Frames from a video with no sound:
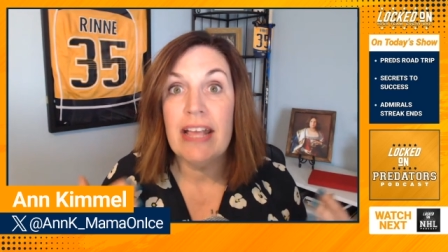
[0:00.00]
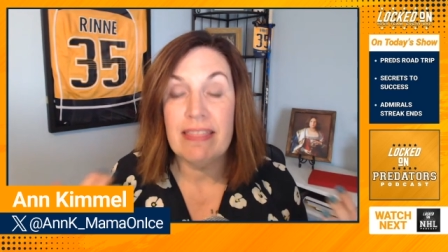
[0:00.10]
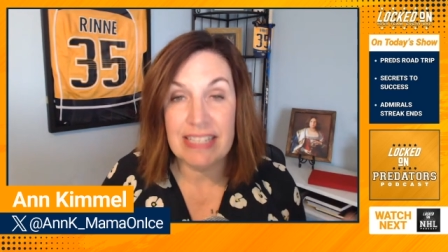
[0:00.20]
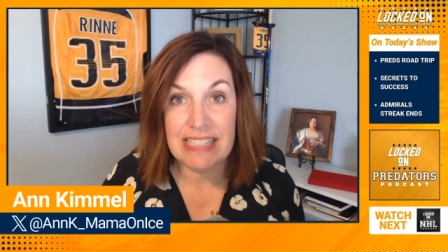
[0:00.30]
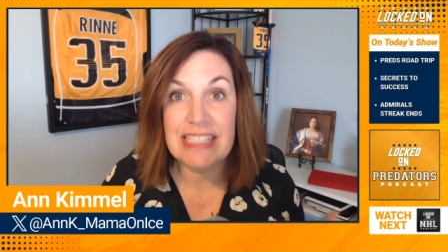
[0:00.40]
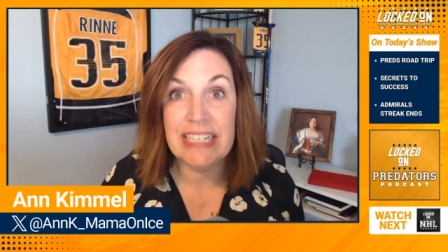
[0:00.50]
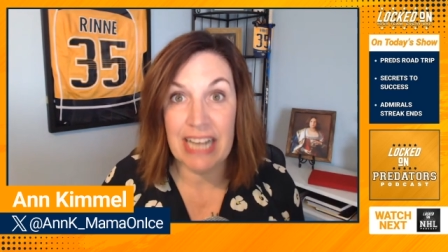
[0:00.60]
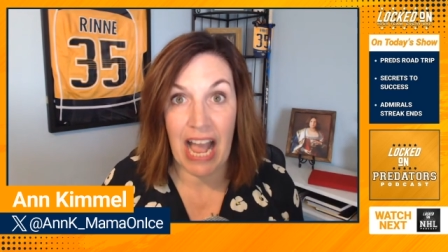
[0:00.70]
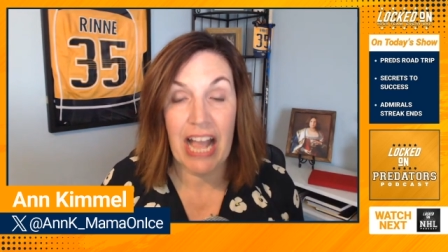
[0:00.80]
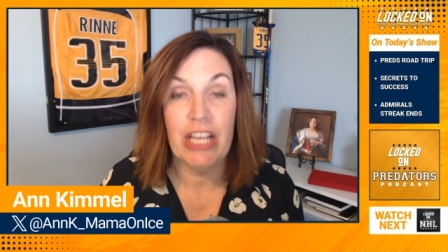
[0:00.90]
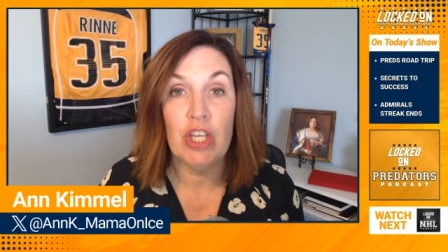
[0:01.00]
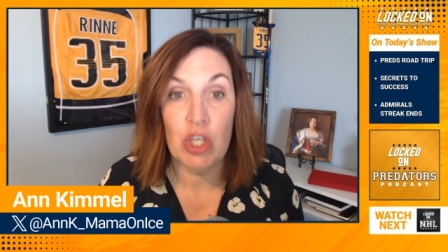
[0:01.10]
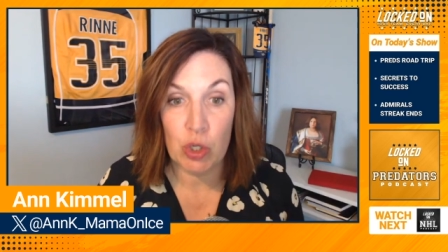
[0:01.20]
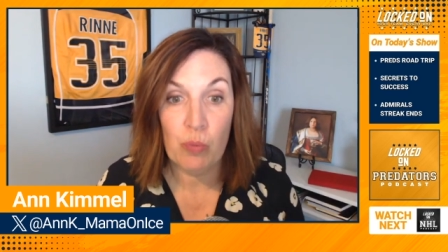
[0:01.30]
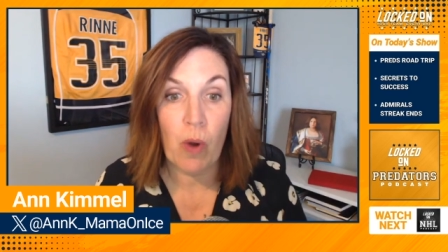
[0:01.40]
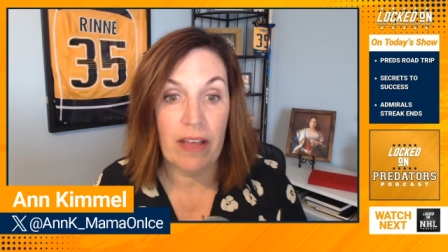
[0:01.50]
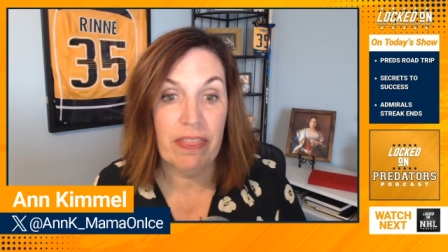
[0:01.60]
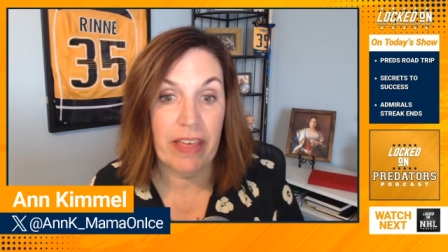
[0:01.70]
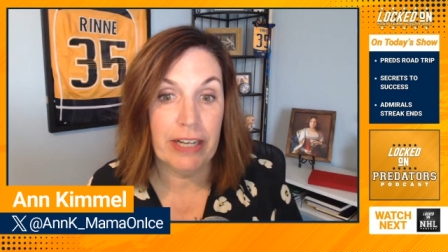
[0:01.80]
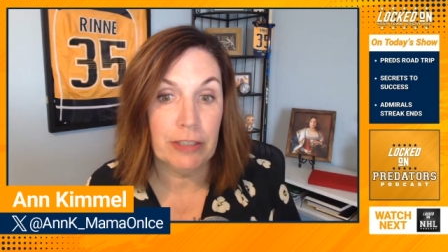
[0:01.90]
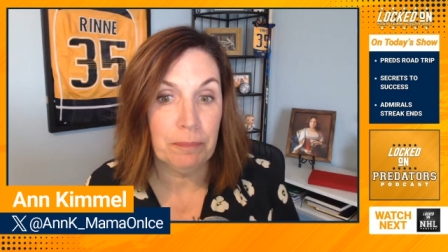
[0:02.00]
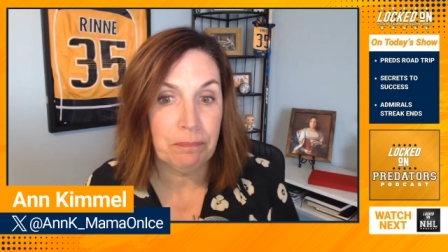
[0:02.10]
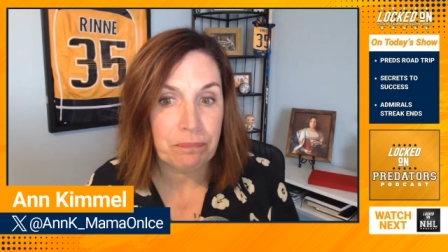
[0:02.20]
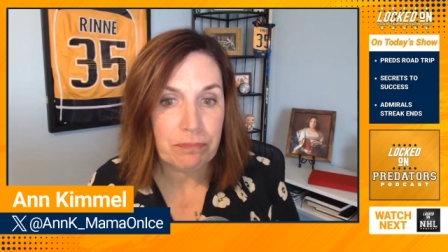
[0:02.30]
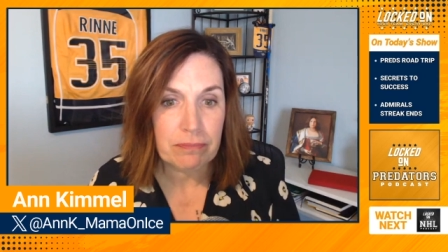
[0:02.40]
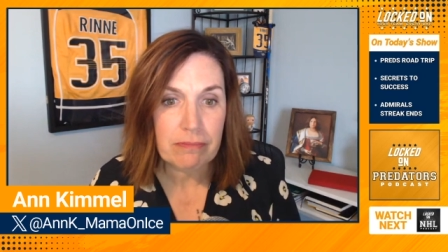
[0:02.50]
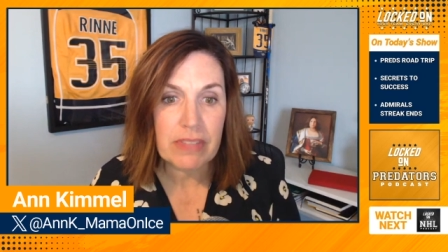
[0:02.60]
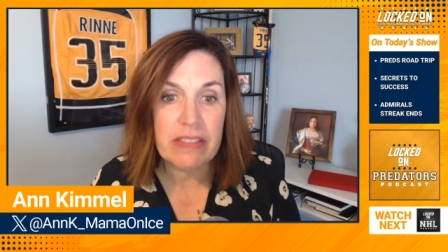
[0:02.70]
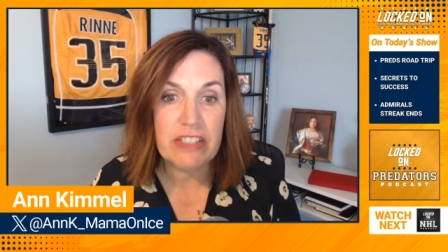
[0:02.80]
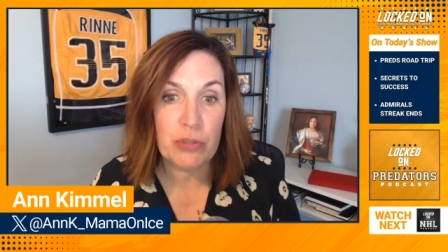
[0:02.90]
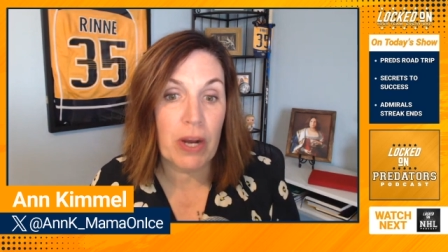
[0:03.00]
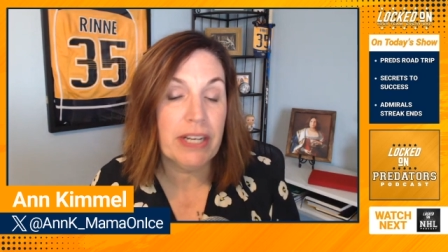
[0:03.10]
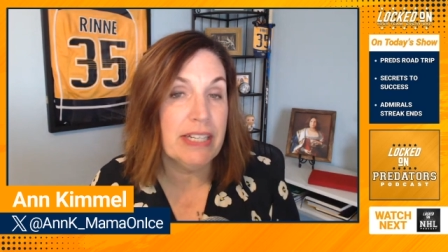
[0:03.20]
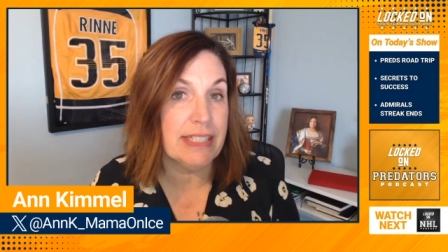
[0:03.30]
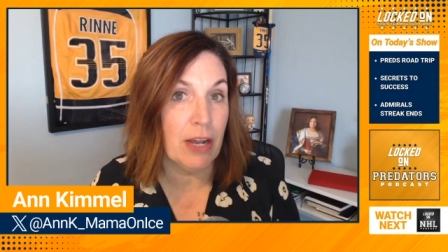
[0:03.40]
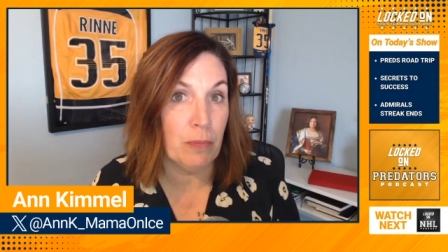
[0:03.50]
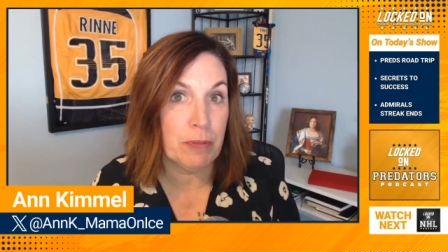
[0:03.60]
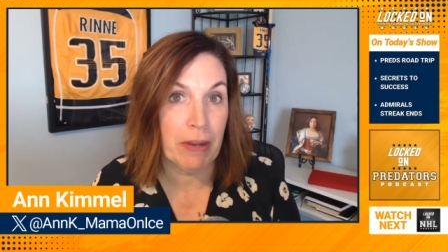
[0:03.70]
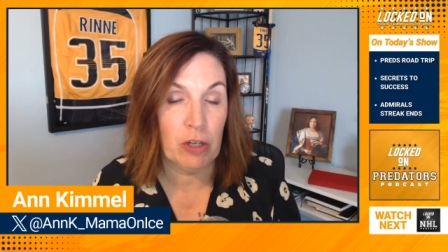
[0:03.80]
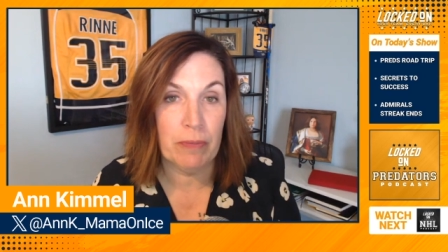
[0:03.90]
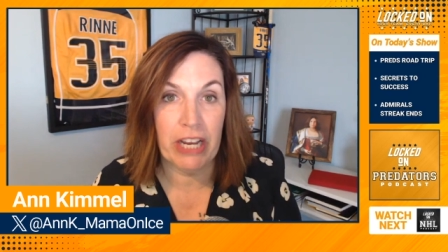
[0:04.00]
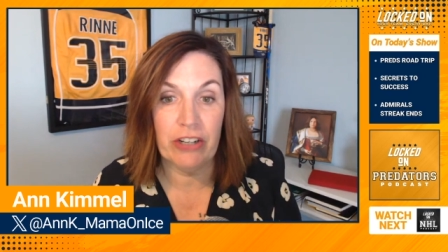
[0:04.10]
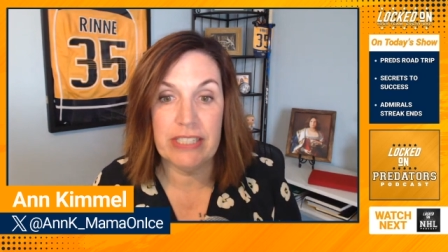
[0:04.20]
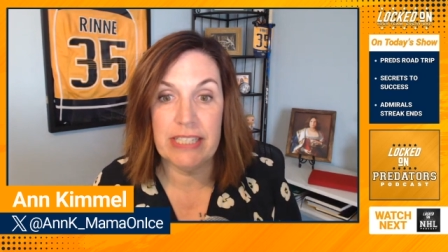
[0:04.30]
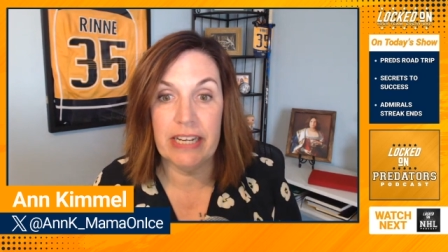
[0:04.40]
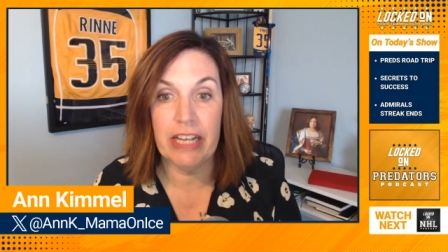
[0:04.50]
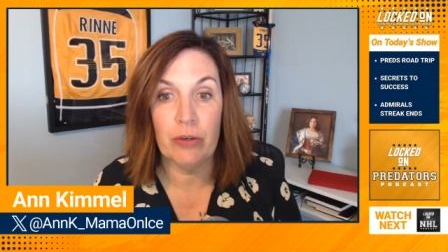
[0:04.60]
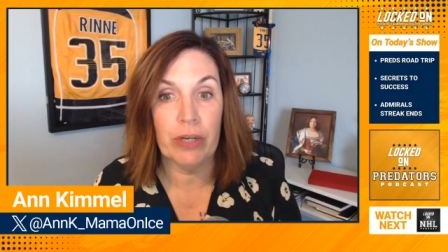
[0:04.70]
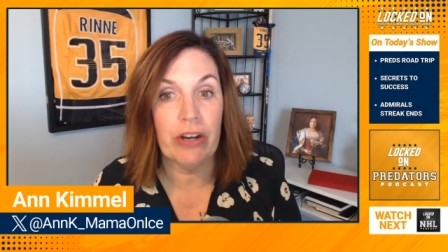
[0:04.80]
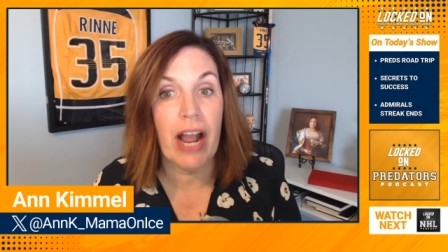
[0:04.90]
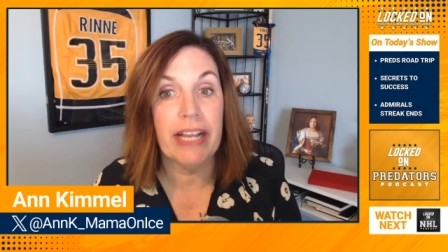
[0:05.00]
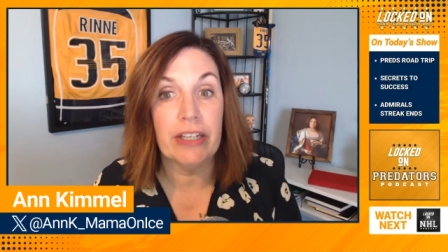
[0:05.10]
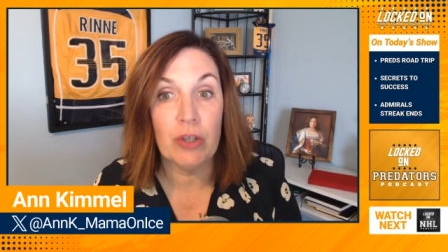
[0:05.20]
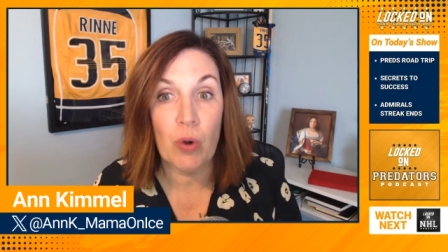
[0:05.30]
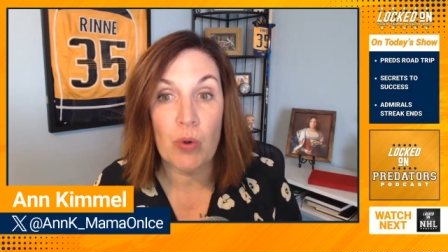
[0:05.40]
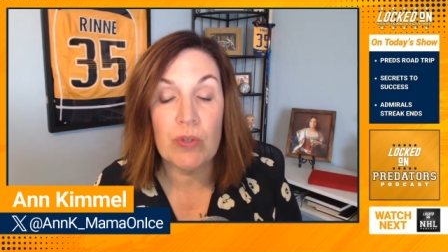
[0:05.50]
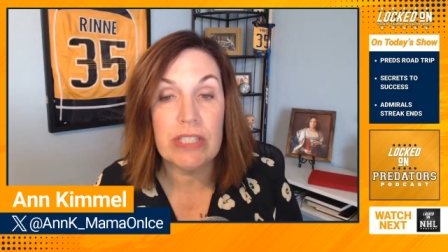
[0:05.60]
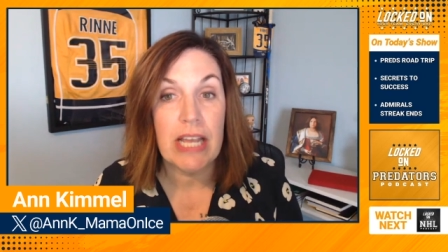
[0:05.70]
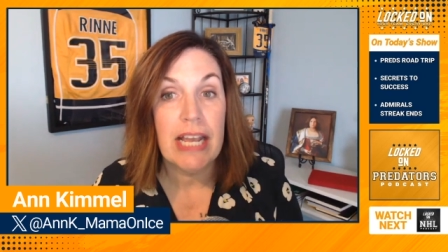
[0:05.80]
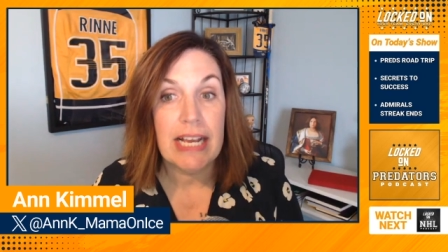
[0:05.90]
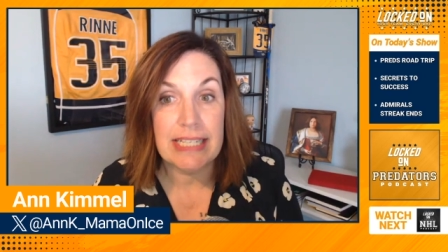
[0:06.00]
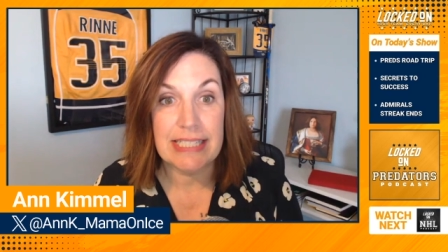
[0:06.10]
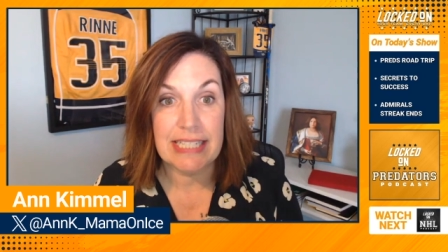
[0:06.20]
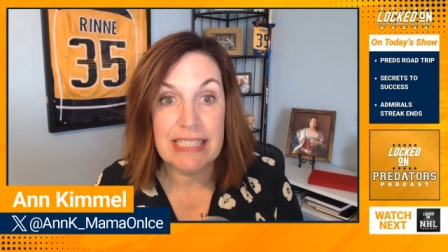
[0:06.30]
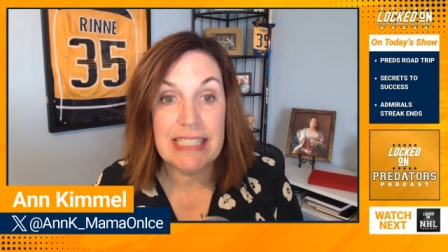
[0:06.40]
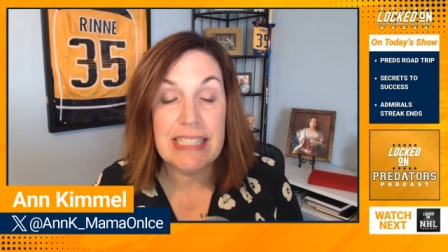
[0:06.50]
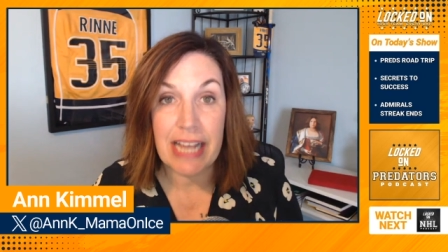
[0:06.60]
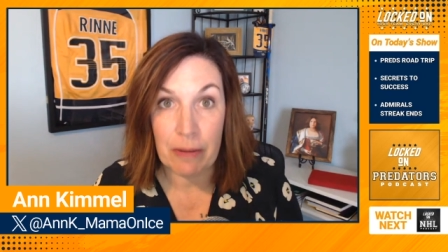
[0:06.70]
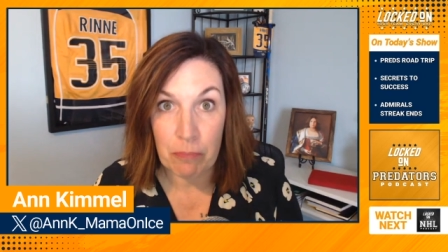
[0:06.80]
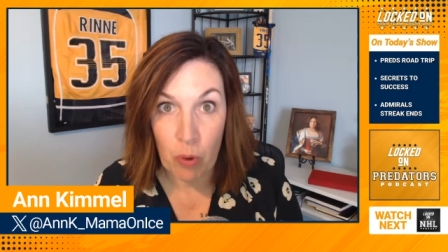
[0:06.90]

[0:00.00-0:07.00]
this is a guy you want there. This run has helped Michael McCarron set a career high in goals, assists, and